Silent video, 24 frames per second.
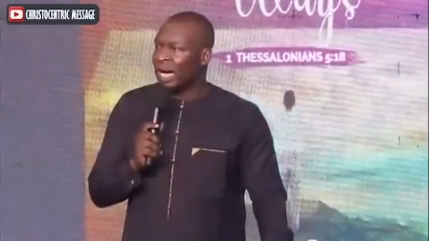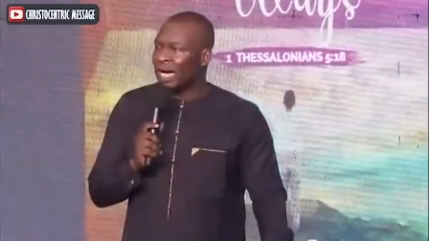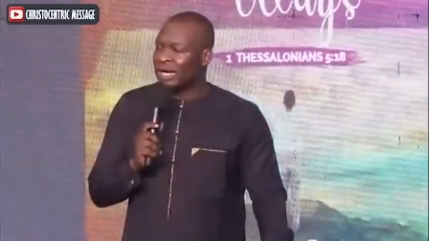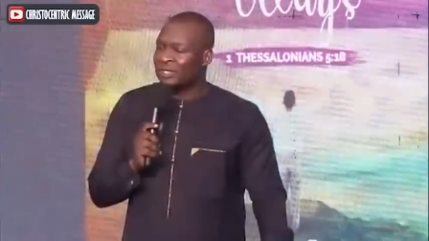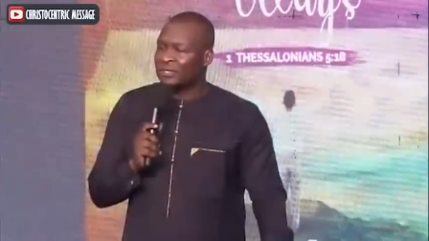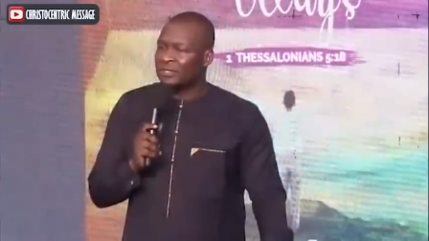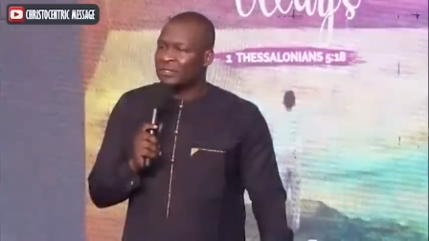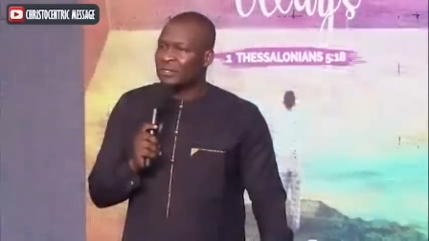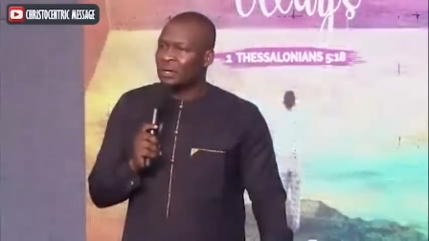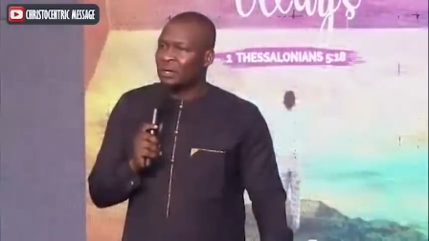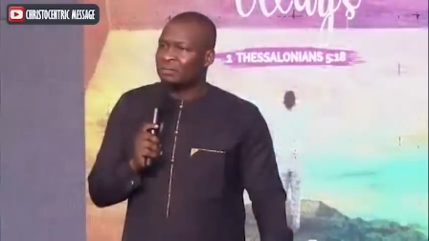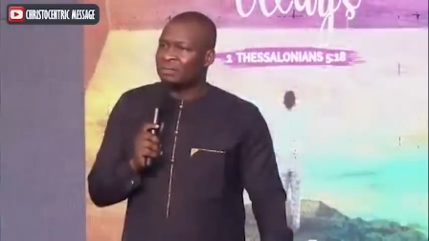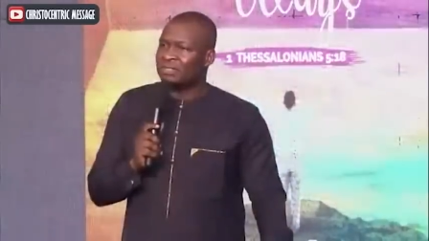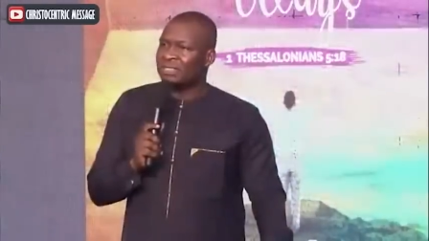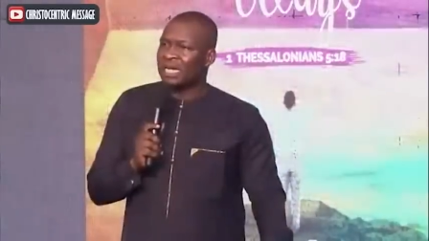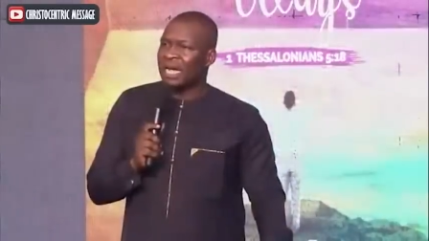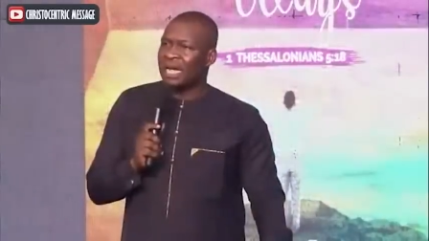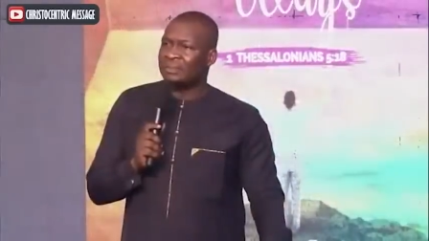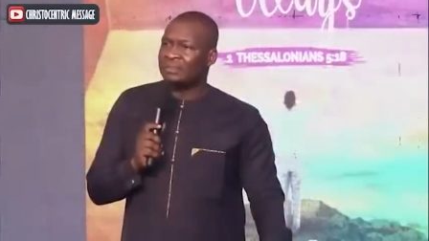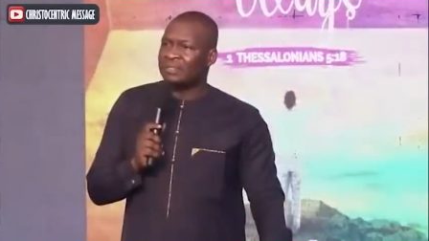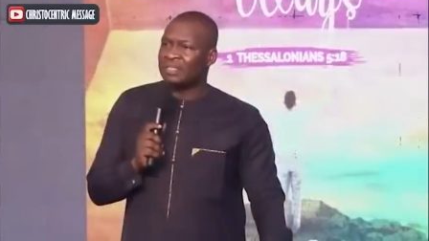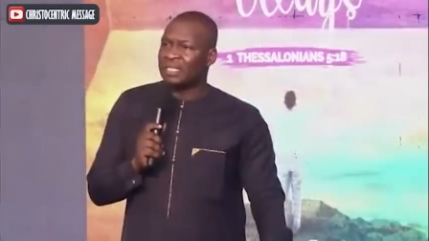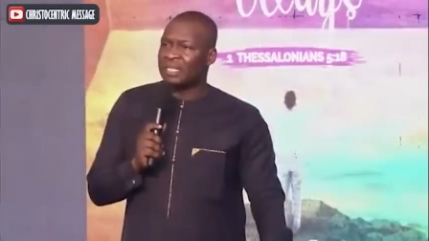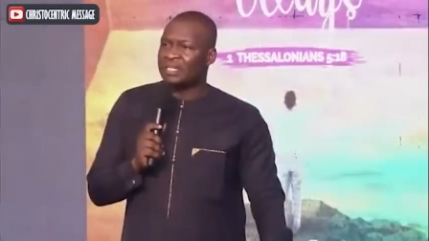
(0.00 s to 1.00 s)
and
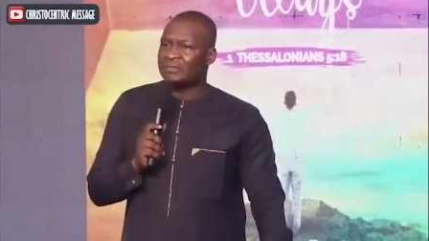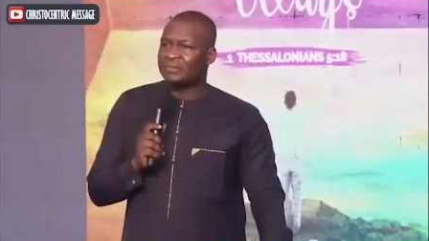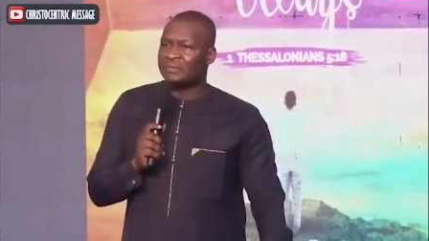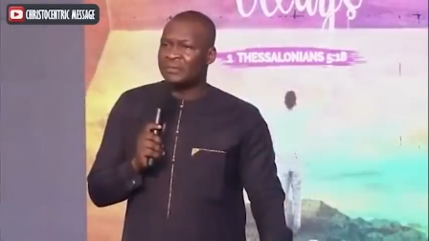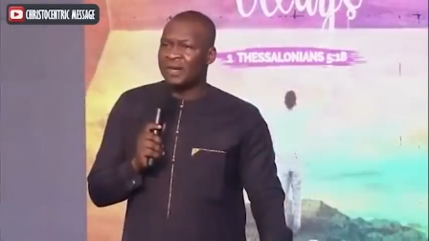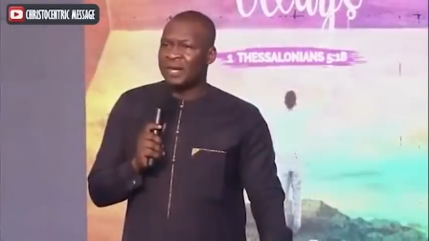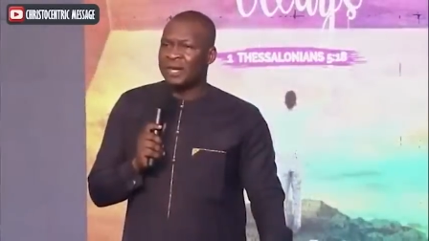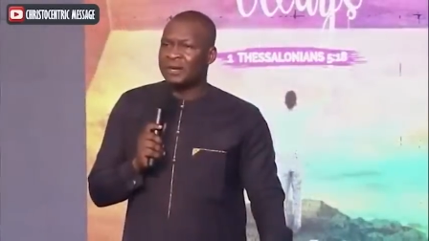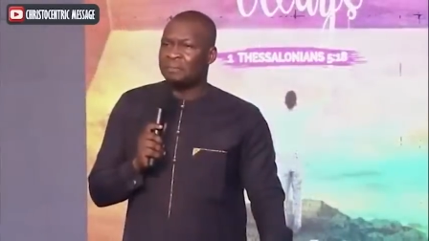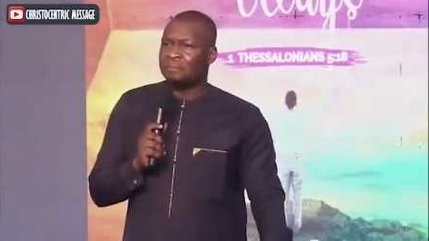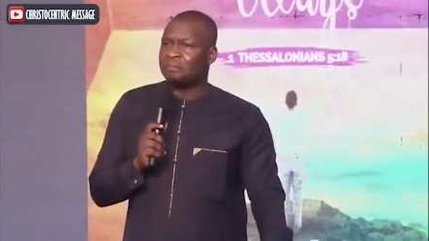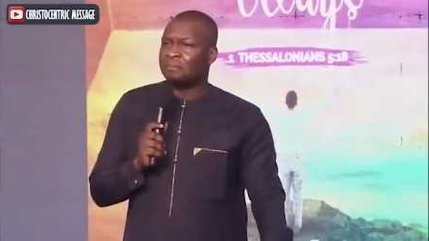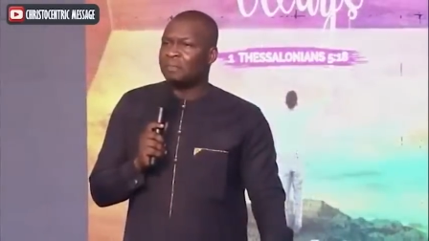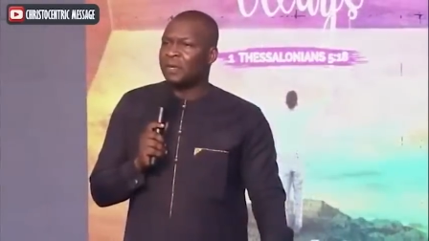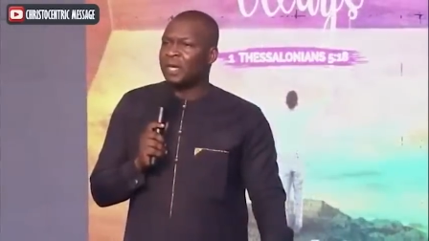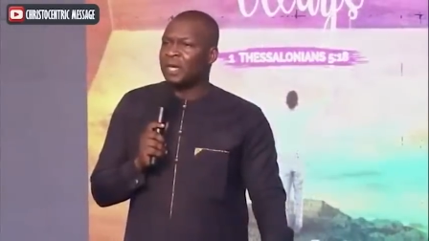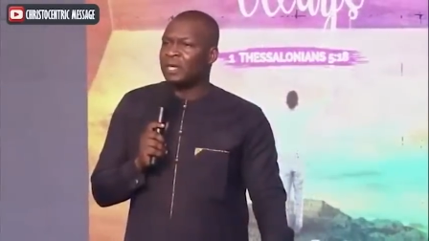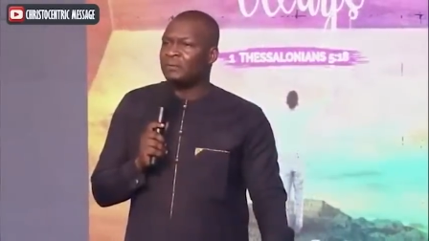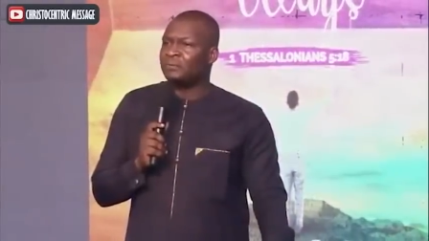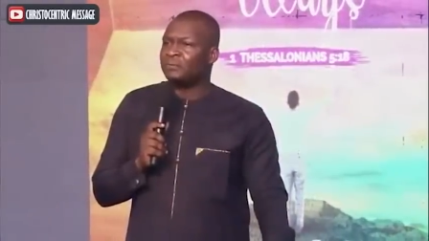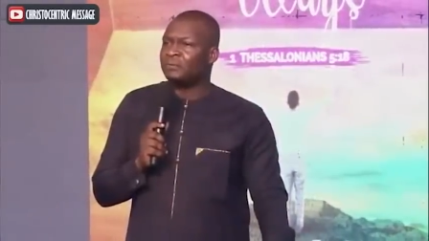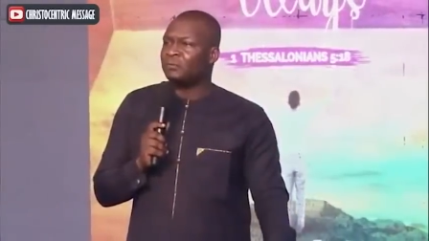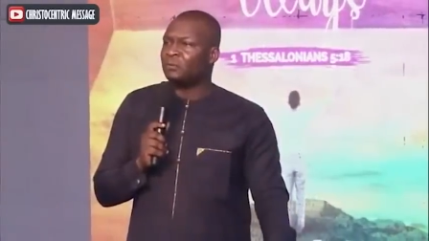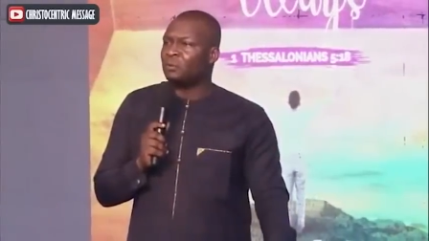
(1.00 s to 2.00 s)
sometimes it's very
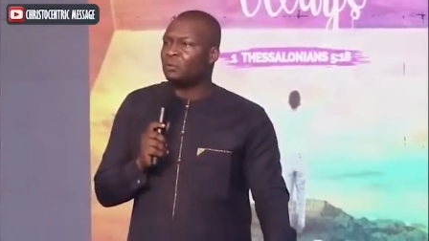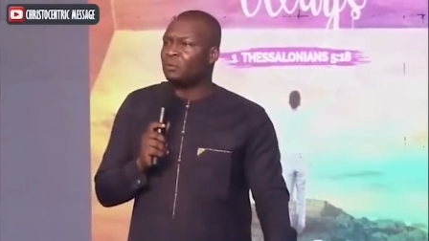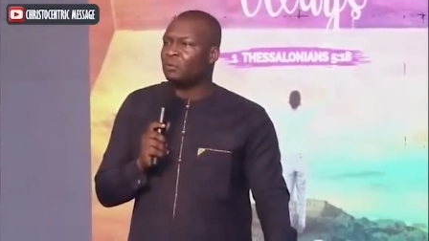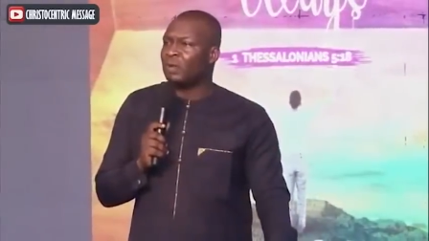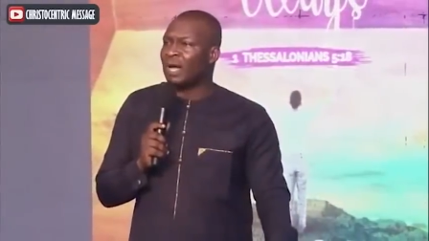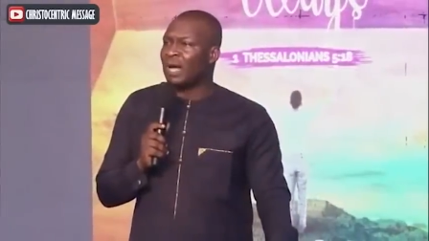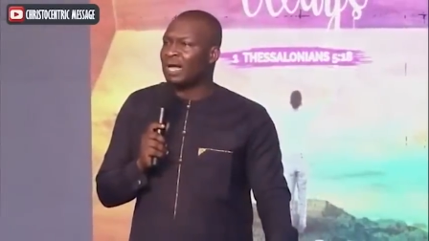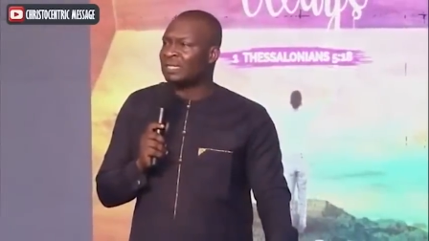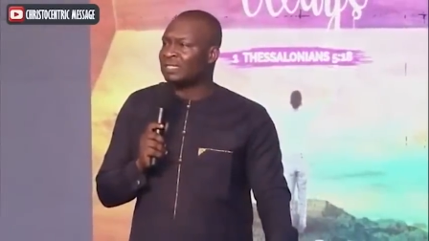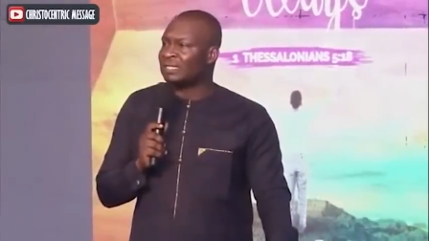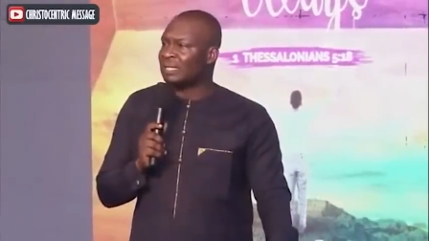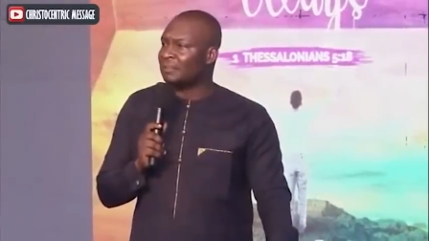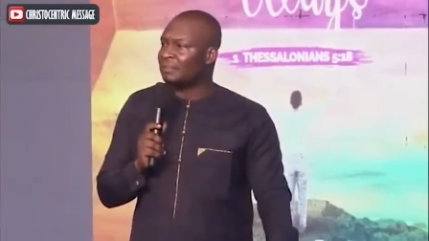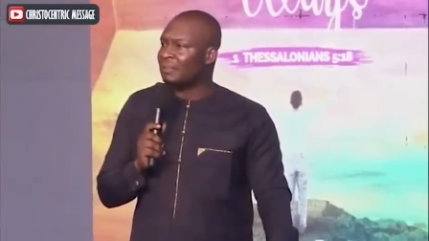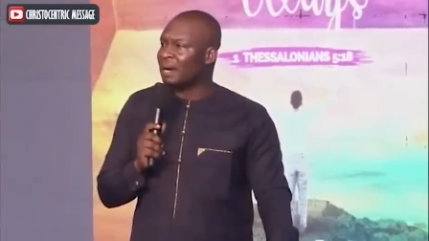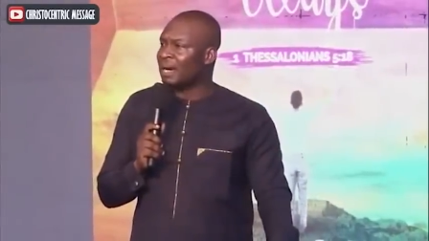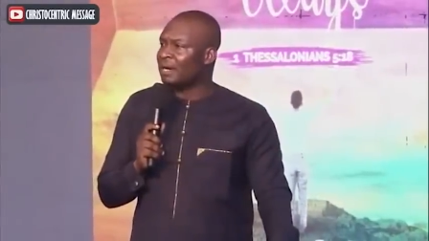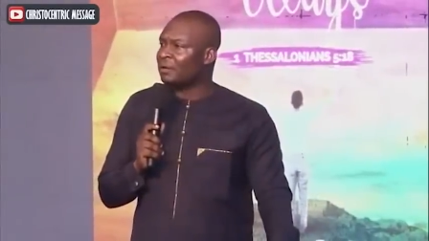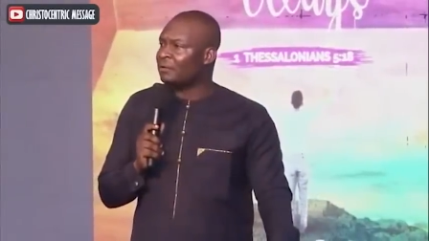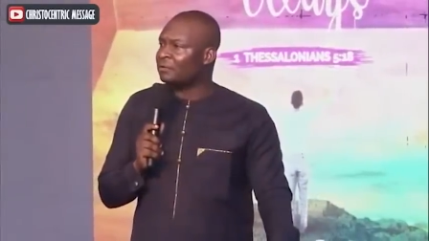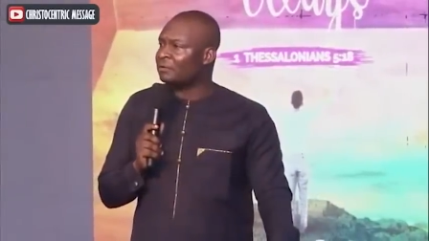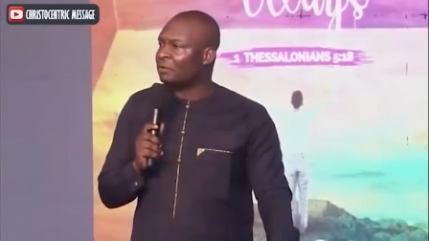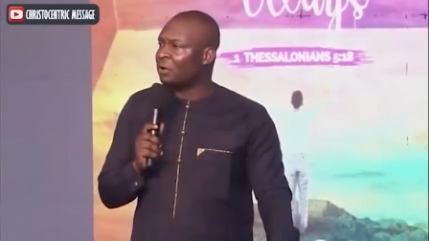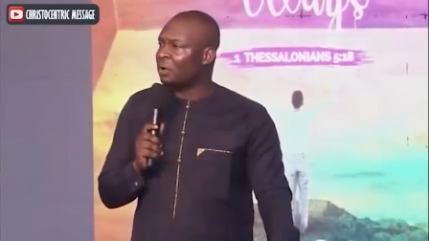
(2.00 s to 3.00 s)
painful as a
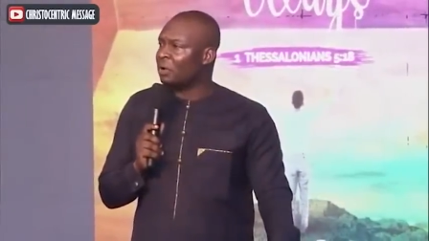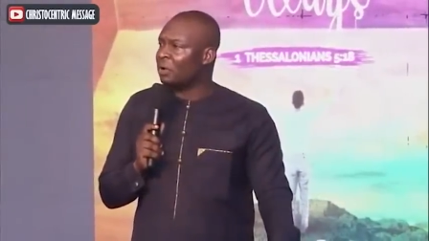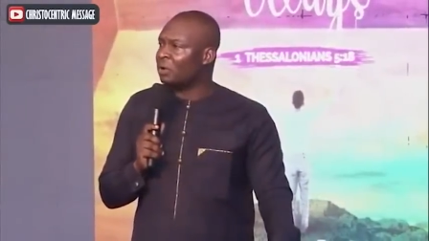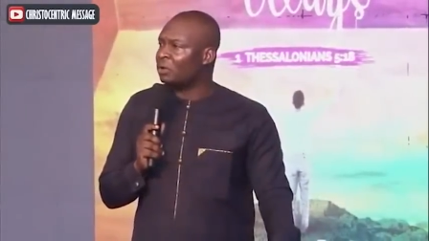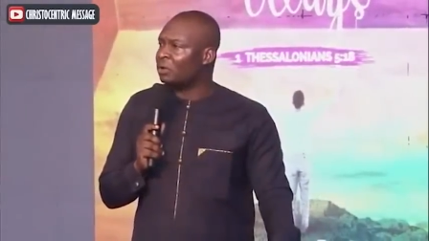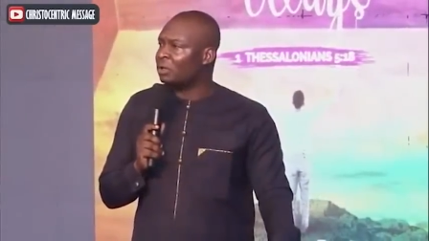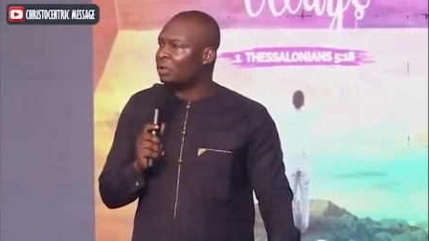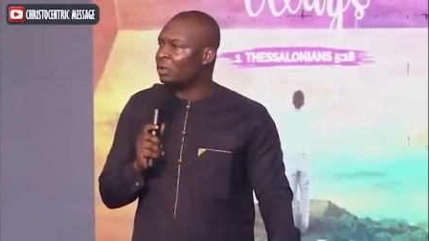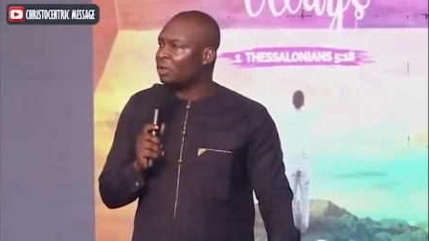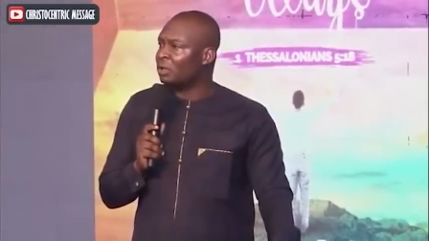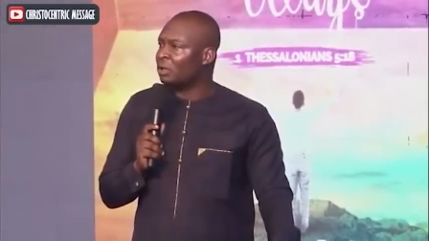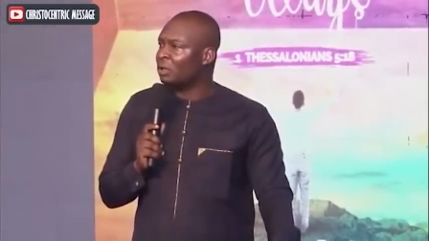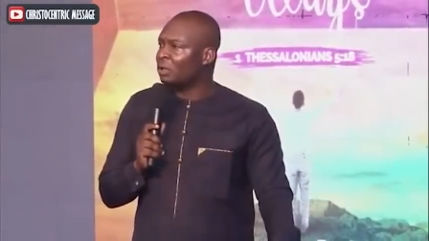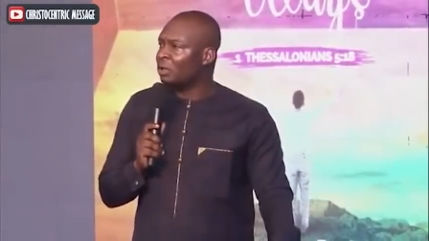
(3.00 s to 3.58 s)
man of God